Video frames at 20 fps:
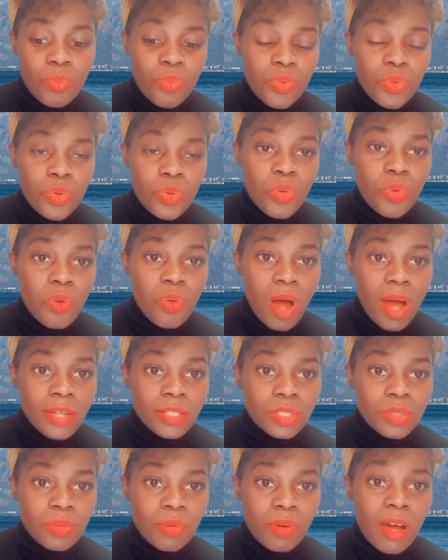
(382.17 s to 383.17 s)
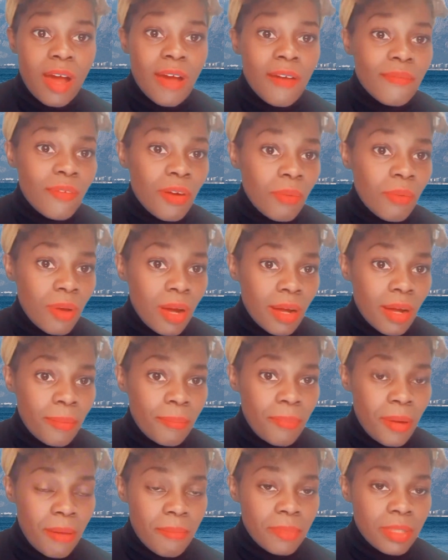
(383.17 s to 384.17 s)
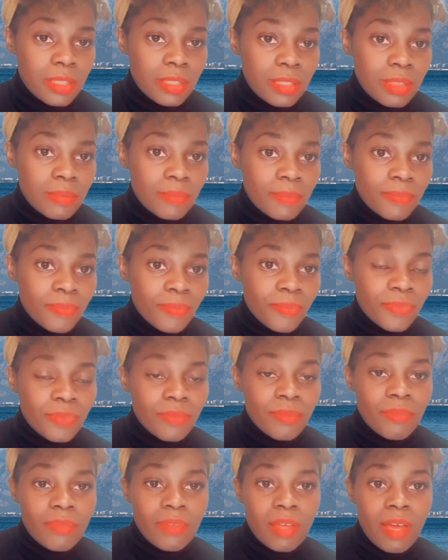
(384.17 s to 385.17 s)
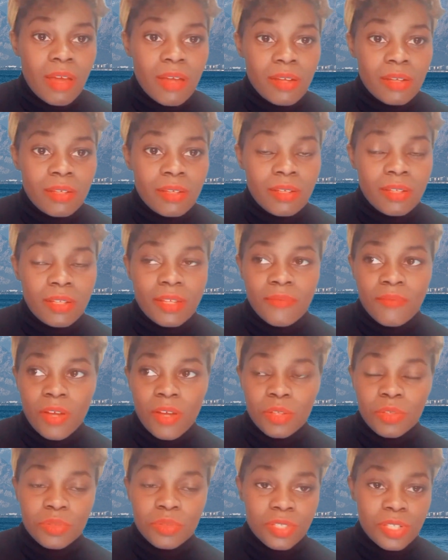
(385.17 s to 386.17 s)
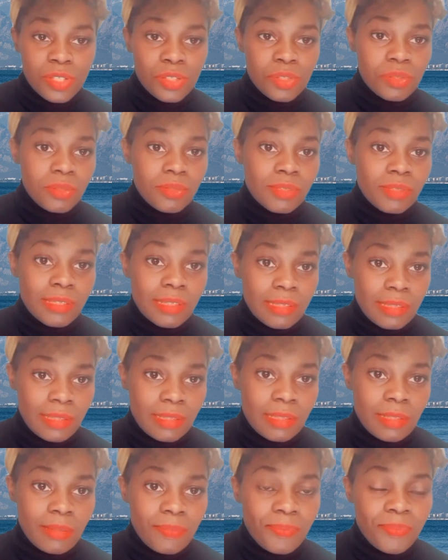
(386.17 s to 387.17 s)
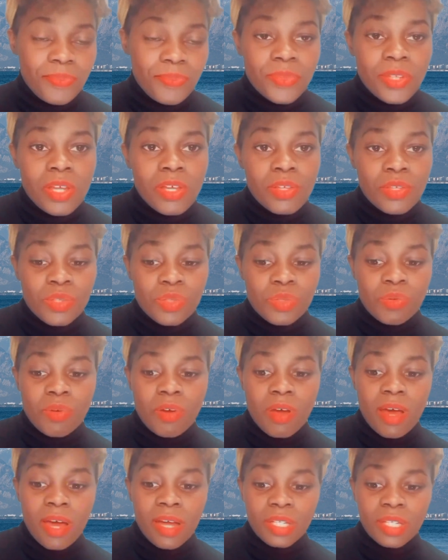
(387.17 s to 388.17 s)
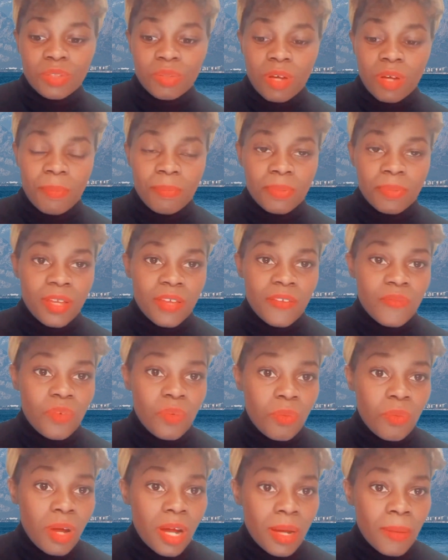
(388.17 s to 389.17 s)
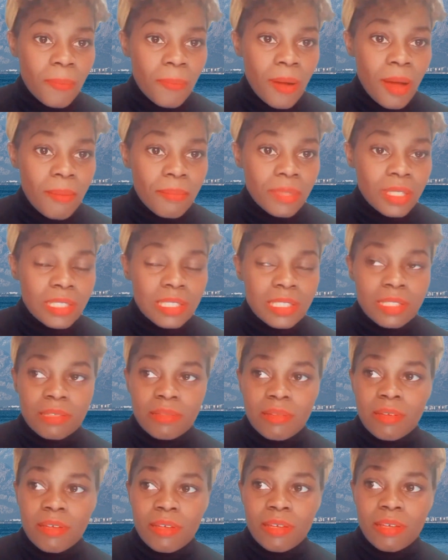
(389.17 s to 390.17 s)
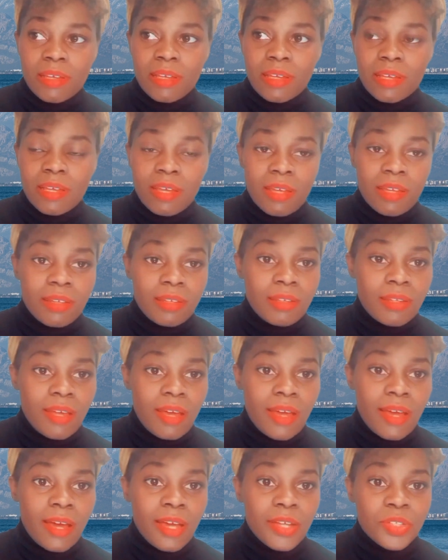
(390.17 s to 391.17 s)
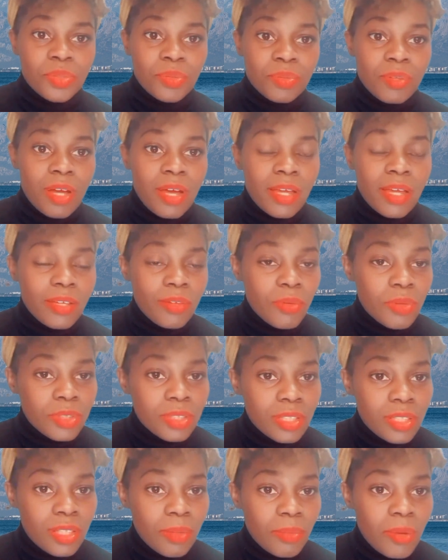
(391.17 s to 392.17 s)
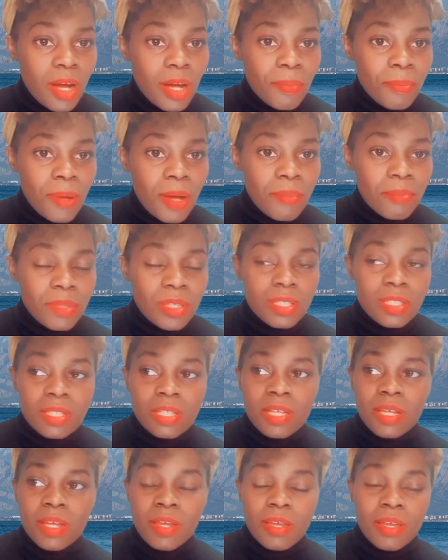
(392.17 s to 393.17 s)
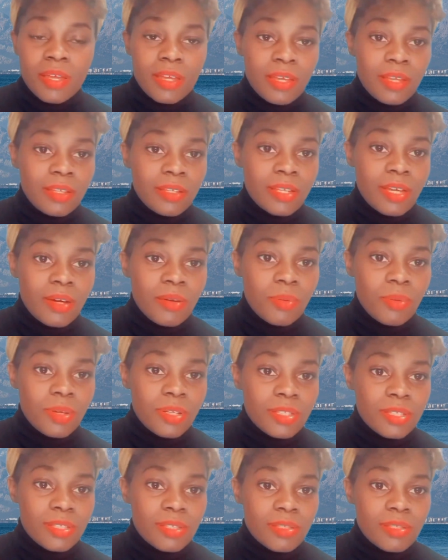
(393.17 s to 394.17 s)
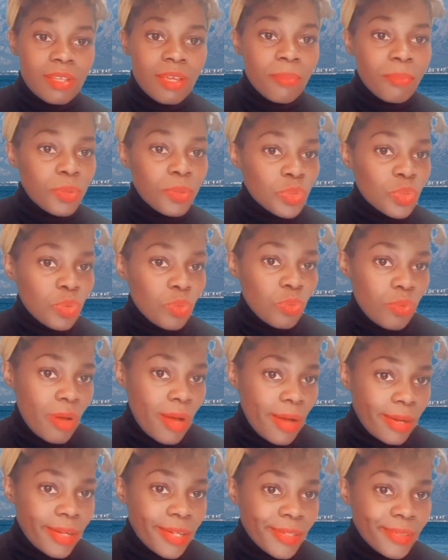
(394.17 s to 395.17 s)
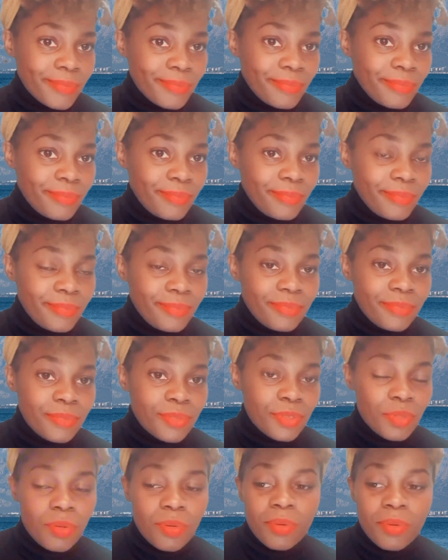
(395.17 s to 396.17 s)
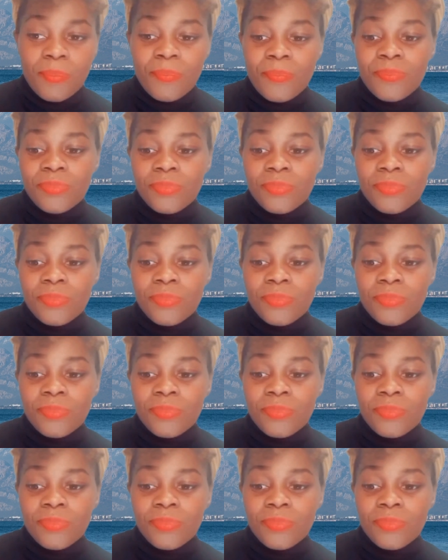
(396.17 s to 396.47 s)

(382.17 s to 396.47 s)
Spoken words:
you had to have a work permit, leave alone this new system. So I had to apply for work permit, and I got the work permit, and I was able to work. So